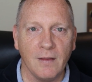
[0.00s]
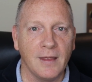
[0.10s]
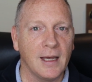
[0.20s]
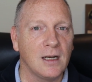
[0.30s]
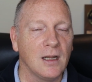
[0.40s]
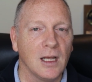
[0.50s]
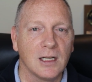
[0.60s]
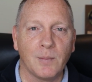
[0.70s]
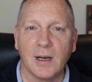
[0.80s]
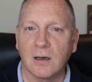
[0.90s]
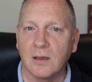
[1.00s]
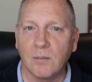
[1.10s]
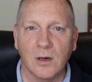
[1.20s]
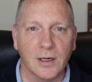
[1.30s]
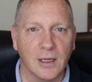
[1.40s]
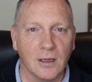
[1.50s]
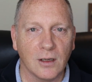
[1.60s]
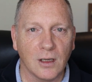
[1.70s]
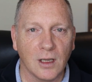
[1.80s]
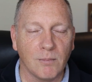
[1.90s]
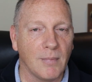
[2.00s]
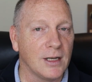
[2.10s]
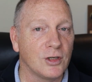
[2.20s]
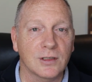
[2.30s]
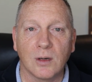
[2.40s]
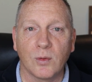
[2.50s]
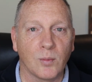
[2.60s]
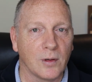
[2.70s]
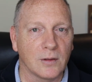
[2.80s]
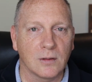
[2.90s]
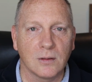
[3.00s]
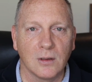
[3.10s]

then depending on the market, it may just come with points.